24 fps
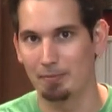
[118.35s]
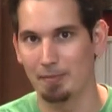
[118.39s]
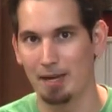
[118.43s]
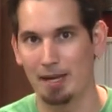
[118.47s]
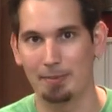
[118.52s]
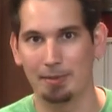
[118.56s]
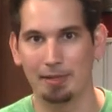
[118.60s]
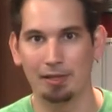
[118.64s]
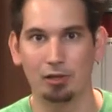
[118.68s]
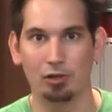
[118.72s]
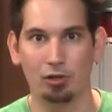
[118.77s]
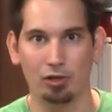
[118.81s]
to
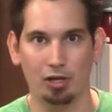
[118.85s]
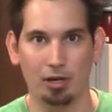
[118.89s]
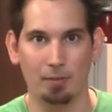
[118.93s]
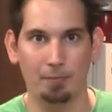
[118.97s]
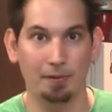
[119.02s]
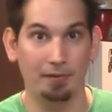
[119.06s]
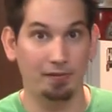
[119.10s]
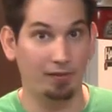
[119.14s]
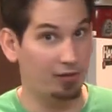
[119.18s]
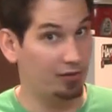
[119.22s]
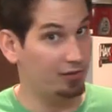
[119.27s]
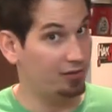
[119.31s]
maybe look
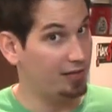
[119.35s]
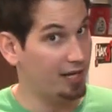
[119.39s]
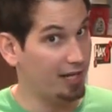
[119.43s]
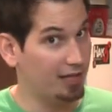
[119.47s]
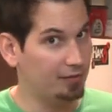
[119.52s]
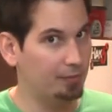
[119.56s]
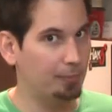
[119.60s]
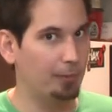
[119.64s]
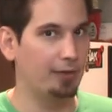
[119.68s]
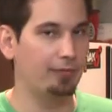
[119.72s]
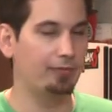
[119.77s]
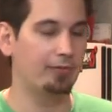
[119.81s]
up if there's an
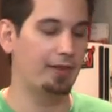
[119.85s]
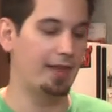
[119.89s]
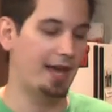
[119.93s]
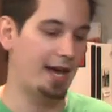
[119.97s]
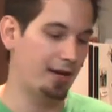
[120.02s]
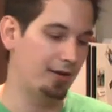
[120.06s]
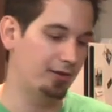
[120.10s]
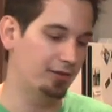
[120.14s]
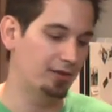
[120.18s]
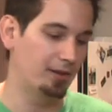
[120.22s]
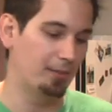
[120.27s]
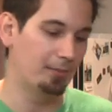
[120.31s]
exploit for
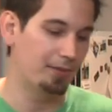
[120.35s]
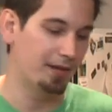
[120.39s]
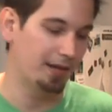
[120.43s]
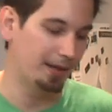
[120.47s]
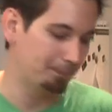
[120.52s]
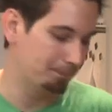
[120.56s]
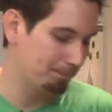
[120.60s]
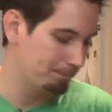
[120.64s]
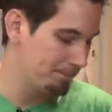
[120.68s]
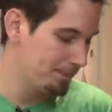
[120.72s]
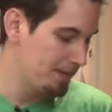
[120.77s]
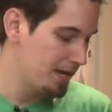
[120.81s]
that or
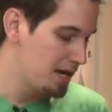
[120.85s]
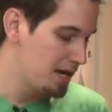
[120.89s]
something.